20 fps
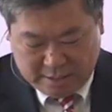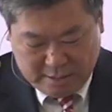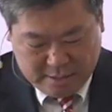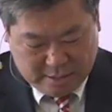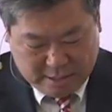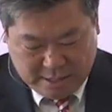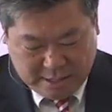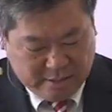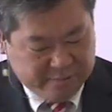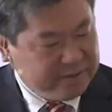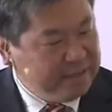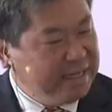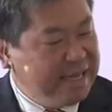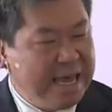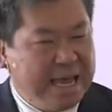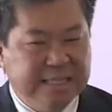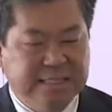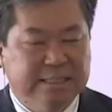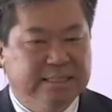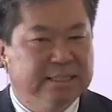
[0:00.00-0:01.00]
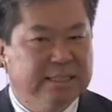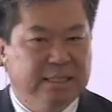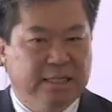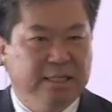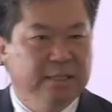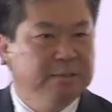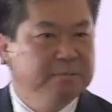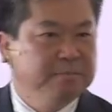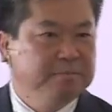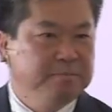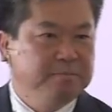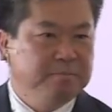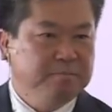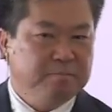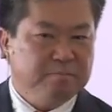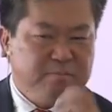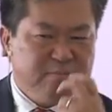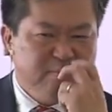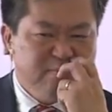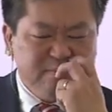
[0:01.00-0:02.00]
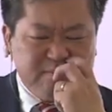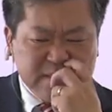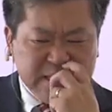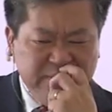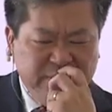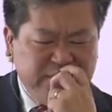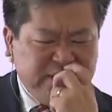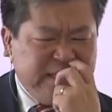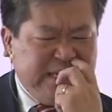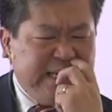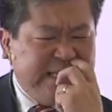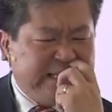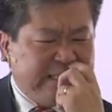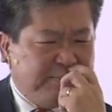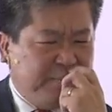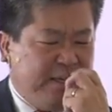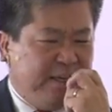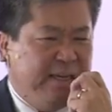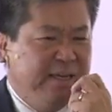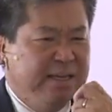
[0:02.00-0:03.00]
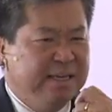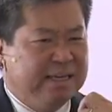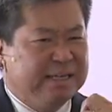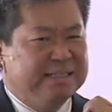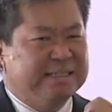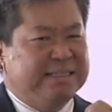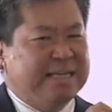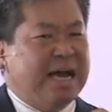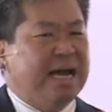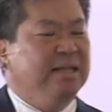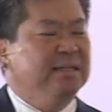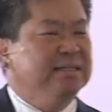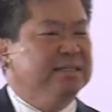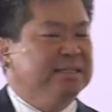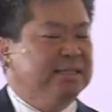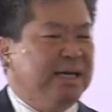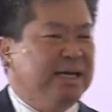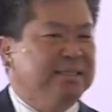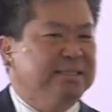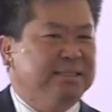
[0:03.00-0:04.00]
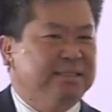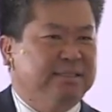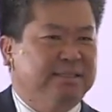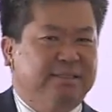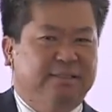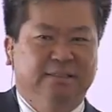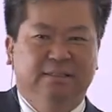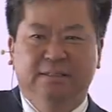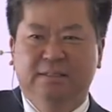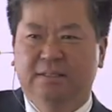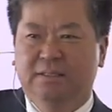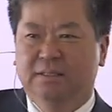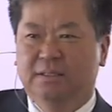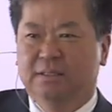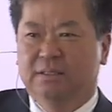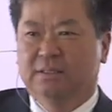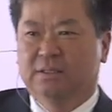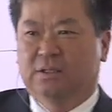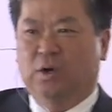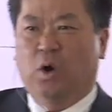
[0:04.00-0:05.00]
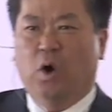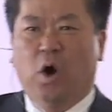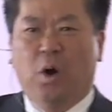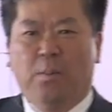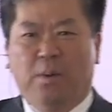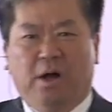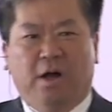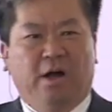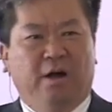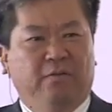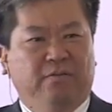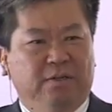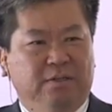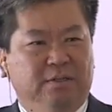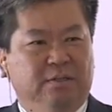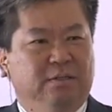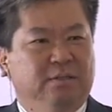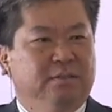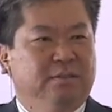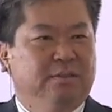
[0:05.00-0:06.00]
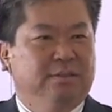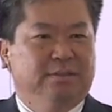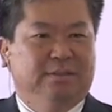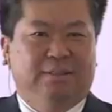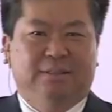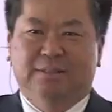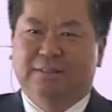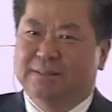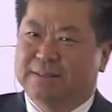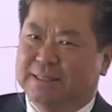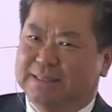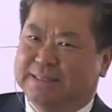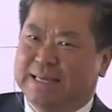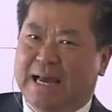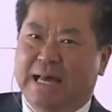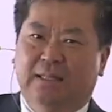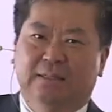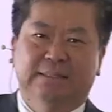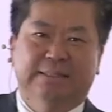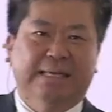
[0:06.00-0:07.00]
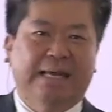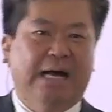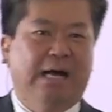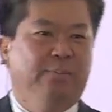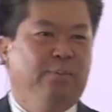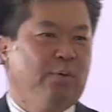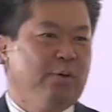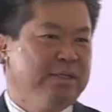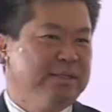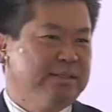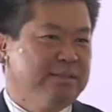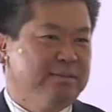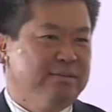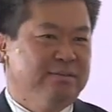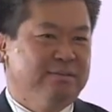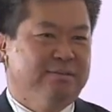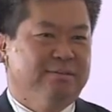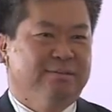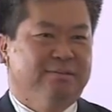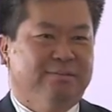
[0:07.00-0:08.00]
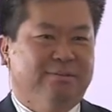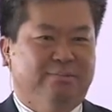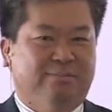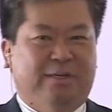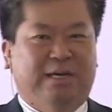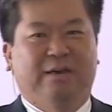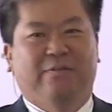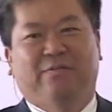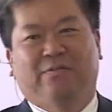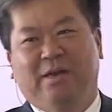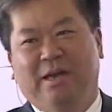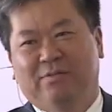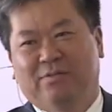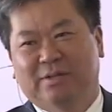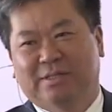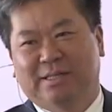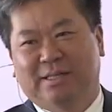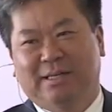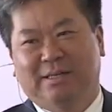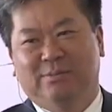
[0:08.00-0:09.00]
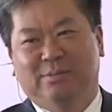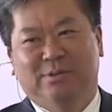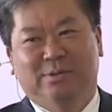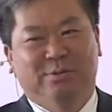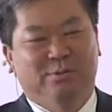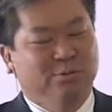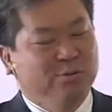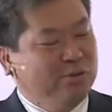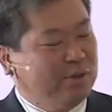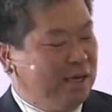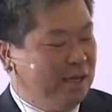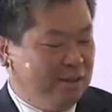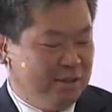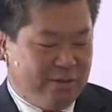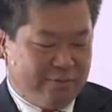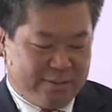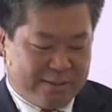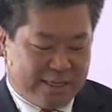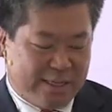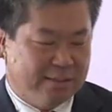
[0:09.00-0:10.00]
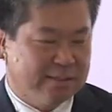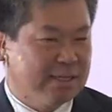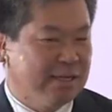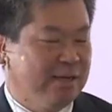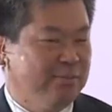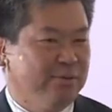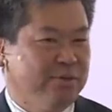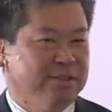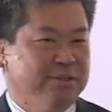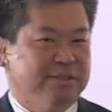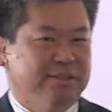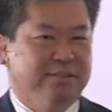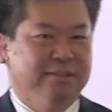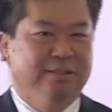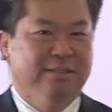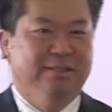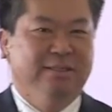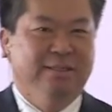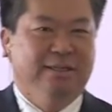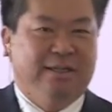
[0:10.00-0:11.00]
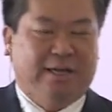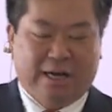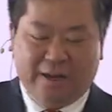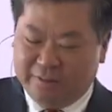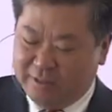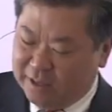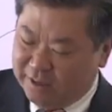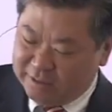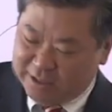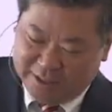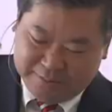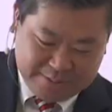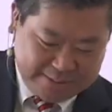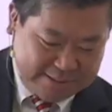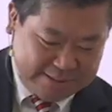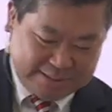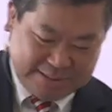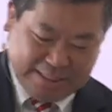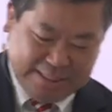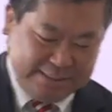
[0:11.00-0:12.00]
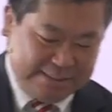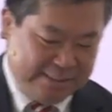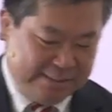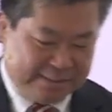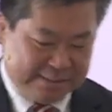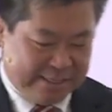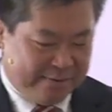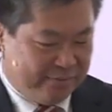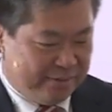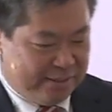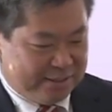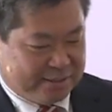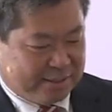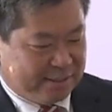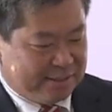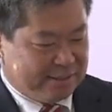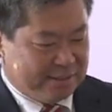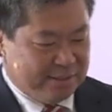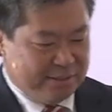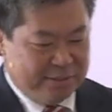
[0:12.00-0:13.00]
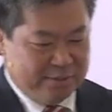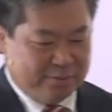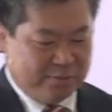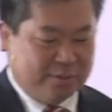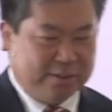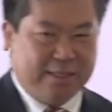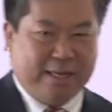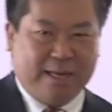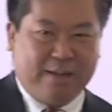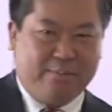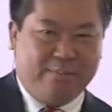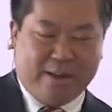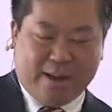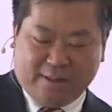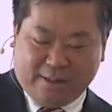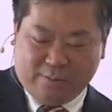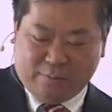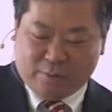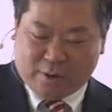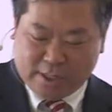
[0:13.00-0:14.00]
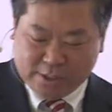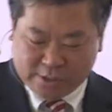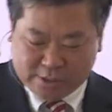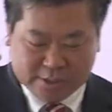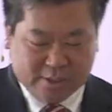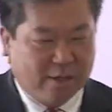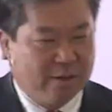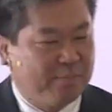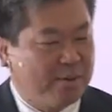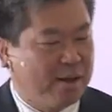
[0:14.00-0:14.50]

I lived in Kansas City. I went to guest speak in Dallas, Texas, the home of the Dallas Cowboys, my favorite team. Ooh, I love the Dallas Cowboys. I loved them since 1976 when they had a man named Roger Staubach.